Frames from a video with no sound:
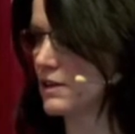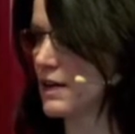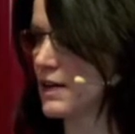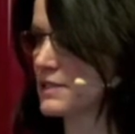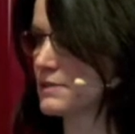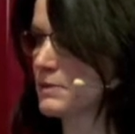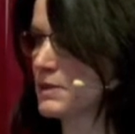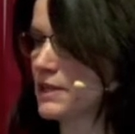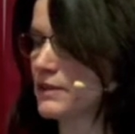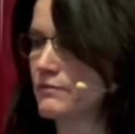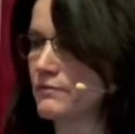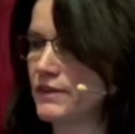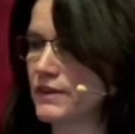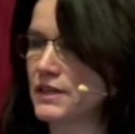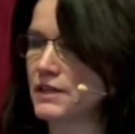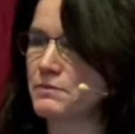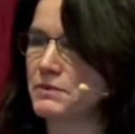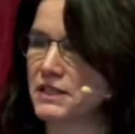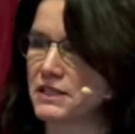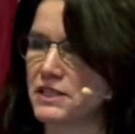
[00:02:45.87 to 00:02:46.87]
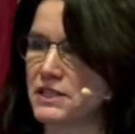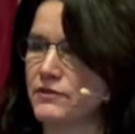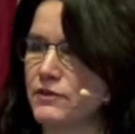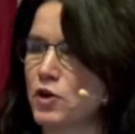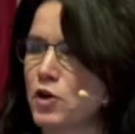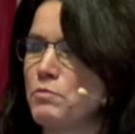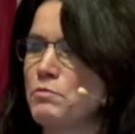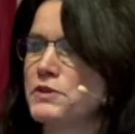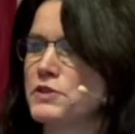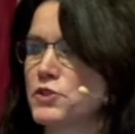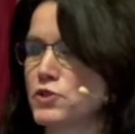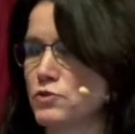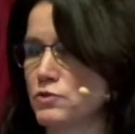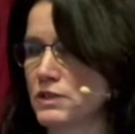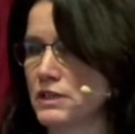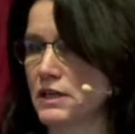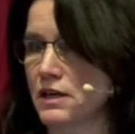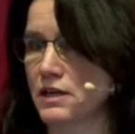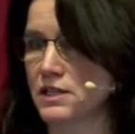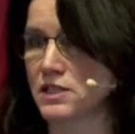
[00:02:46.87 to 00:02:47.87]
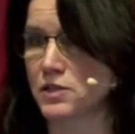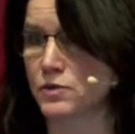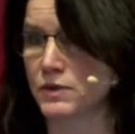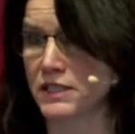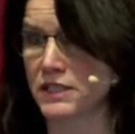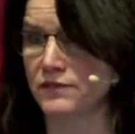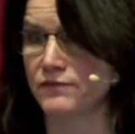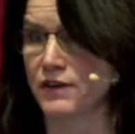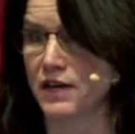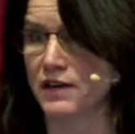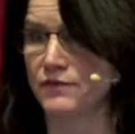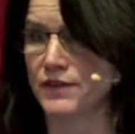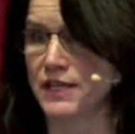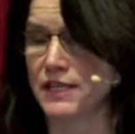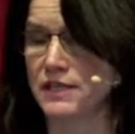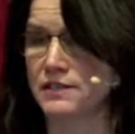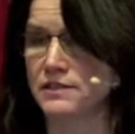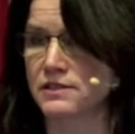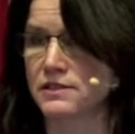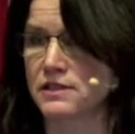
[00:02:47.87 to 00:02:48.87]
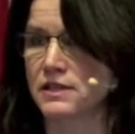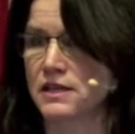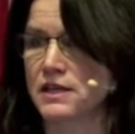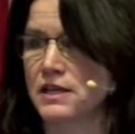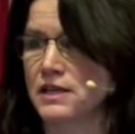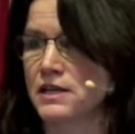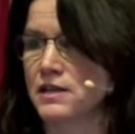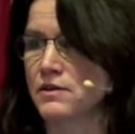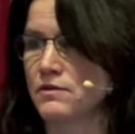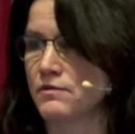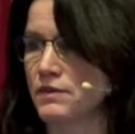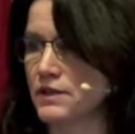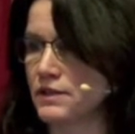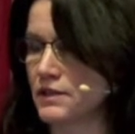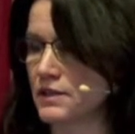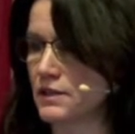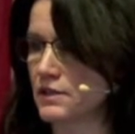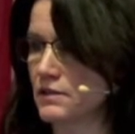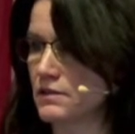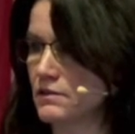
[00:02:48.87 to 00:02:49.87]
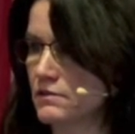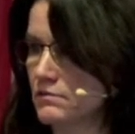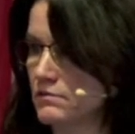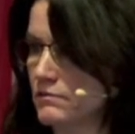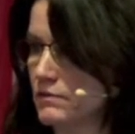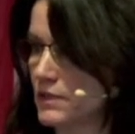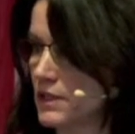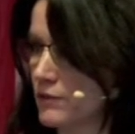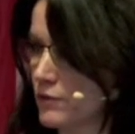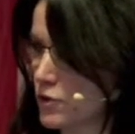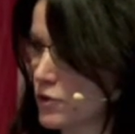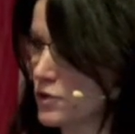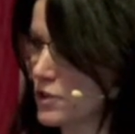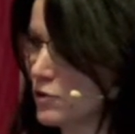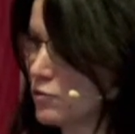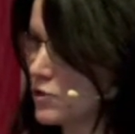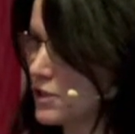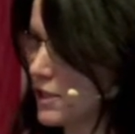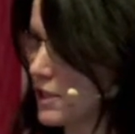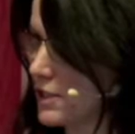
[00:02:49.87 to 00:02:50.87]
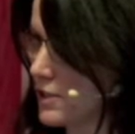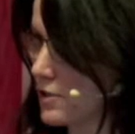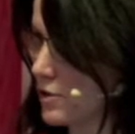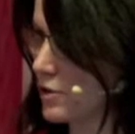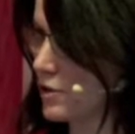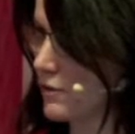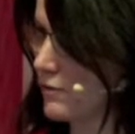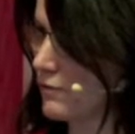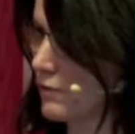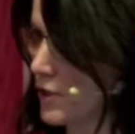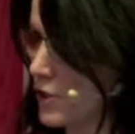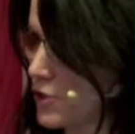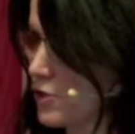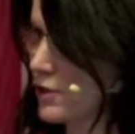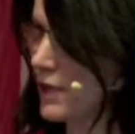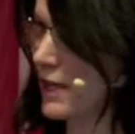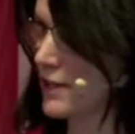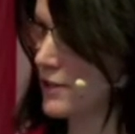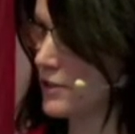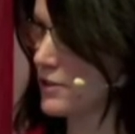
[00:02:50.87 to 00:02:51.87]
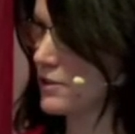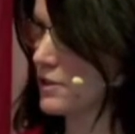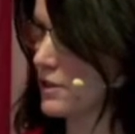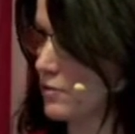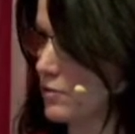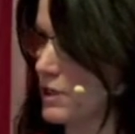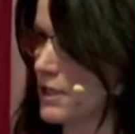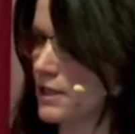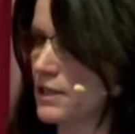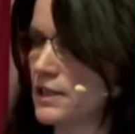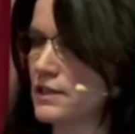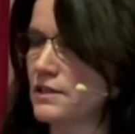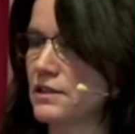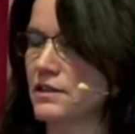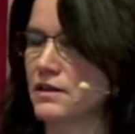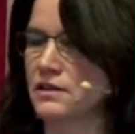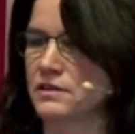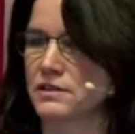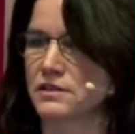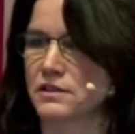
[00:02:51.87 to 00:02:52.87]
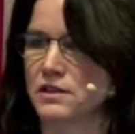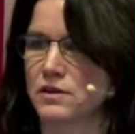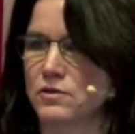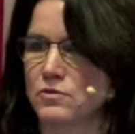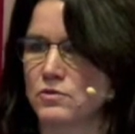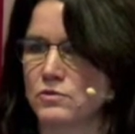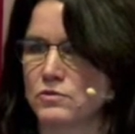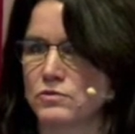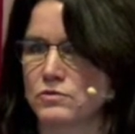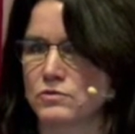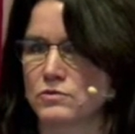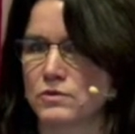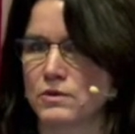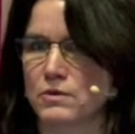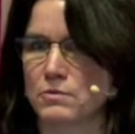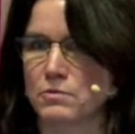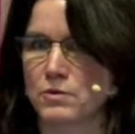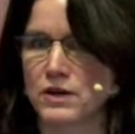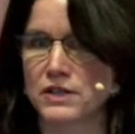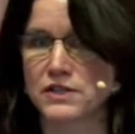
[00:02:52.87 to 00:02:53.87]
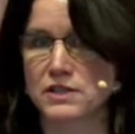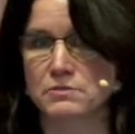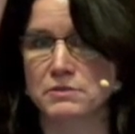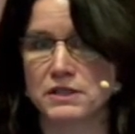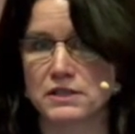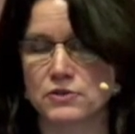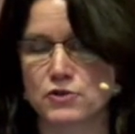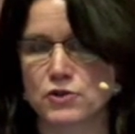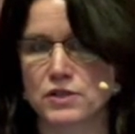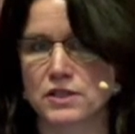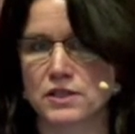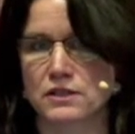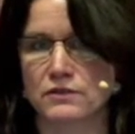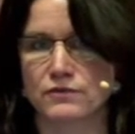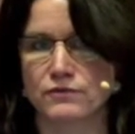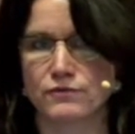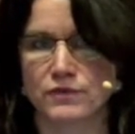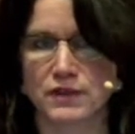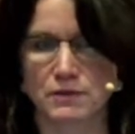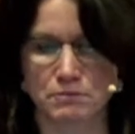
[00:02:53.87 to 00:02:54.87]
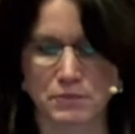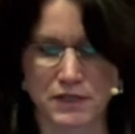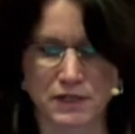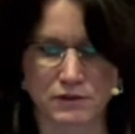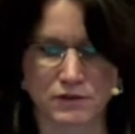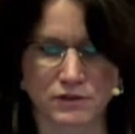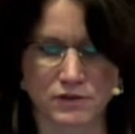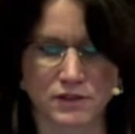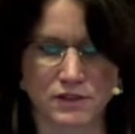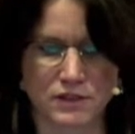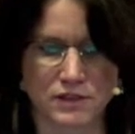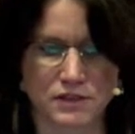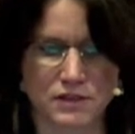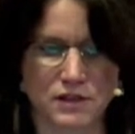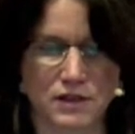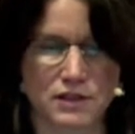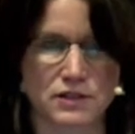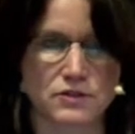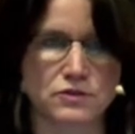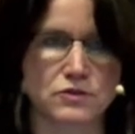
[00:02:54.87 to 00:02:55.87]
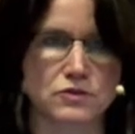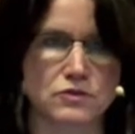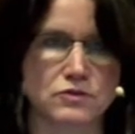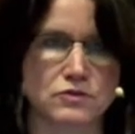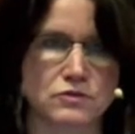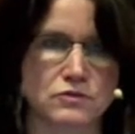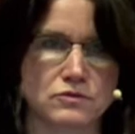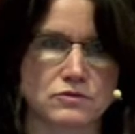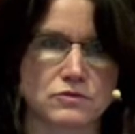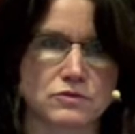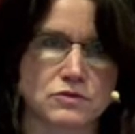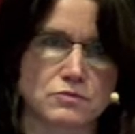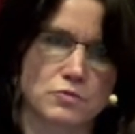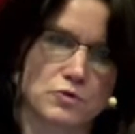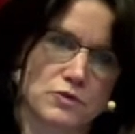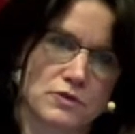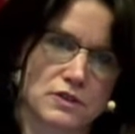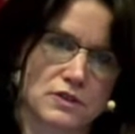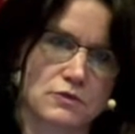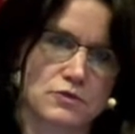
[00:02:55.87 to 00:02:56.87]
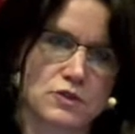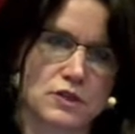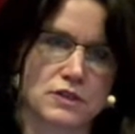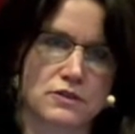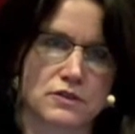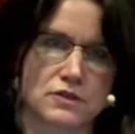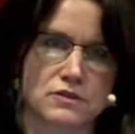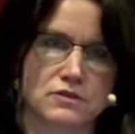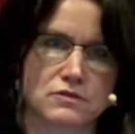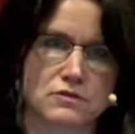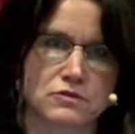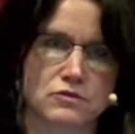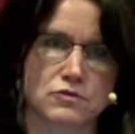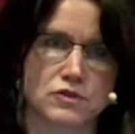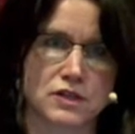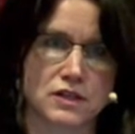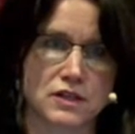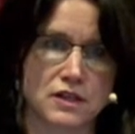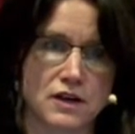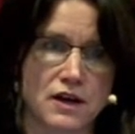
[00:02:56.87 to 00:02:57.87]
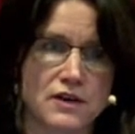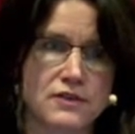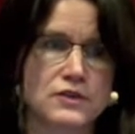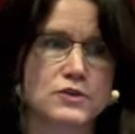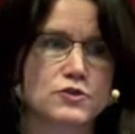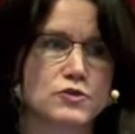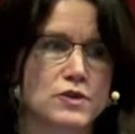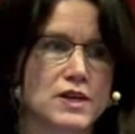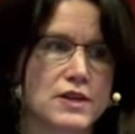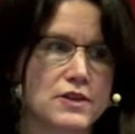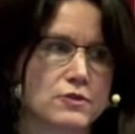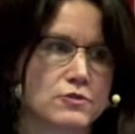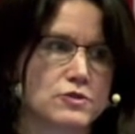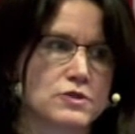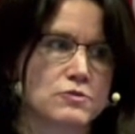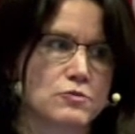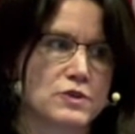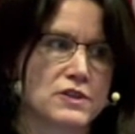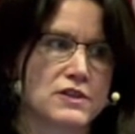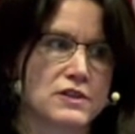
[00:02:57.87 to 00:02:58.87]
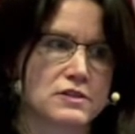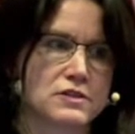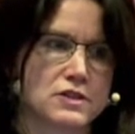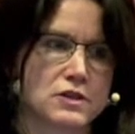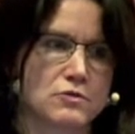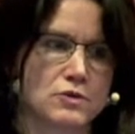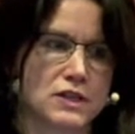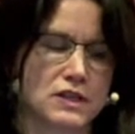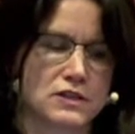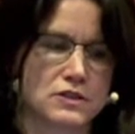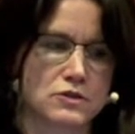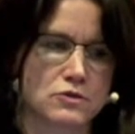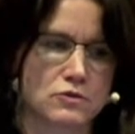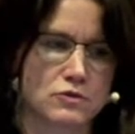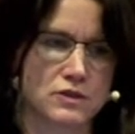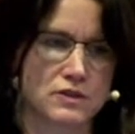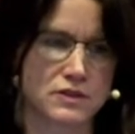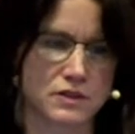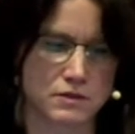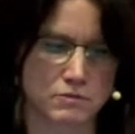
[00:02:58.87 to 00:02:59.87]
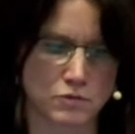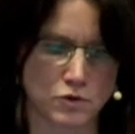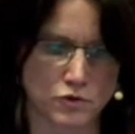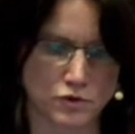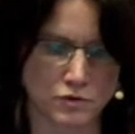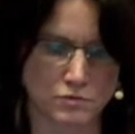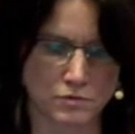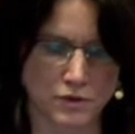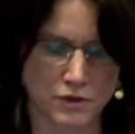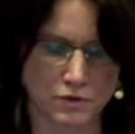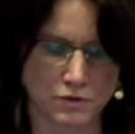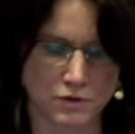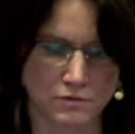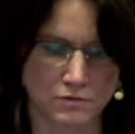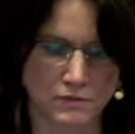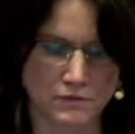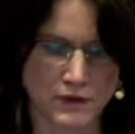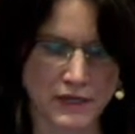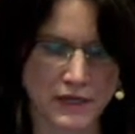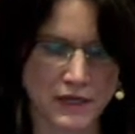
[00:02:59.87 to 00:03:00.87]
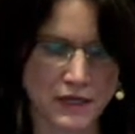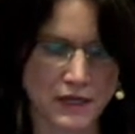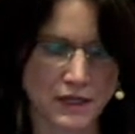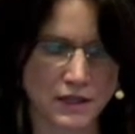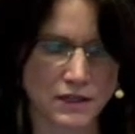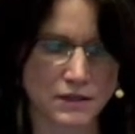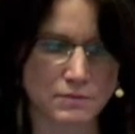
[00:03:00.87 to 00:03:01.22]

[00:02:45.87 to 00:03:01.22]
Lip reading: has been a very big development during the last 25 years when it was totally sort of Russian and Estonian kindergarten. Now quite a big share of parents decide to put their children to study either together with Estonians or in the immersion program. In the